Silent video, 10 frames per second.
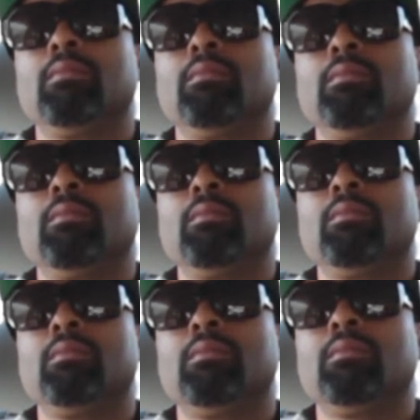
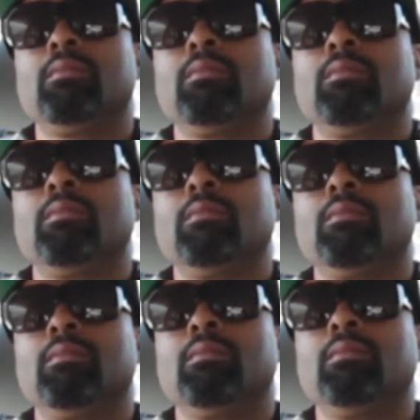
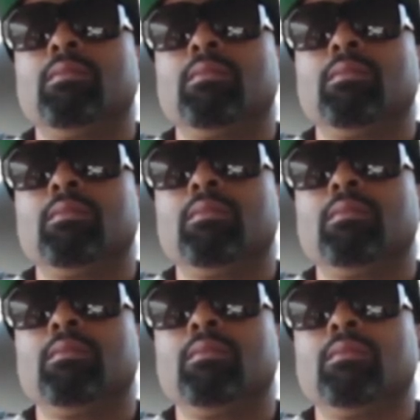
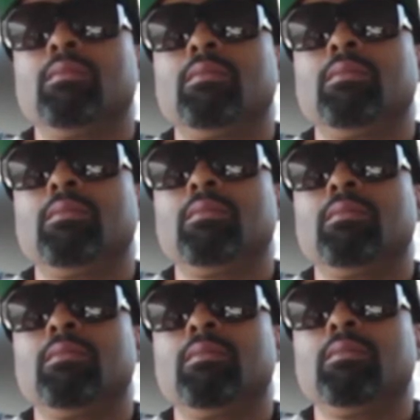
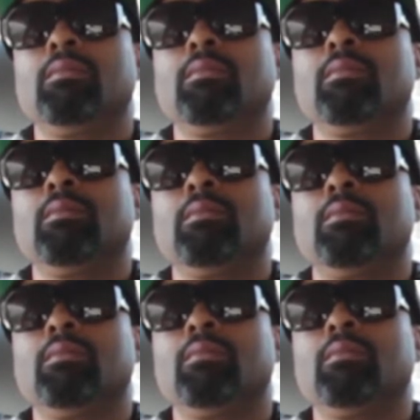
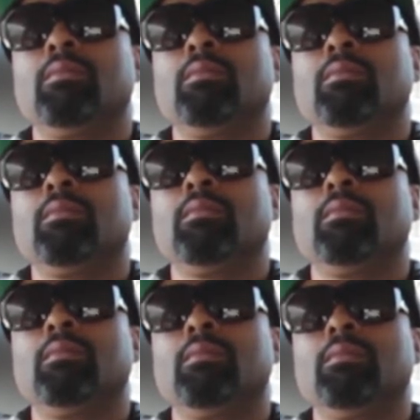
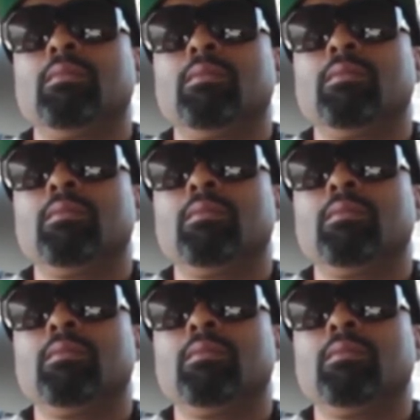(silent)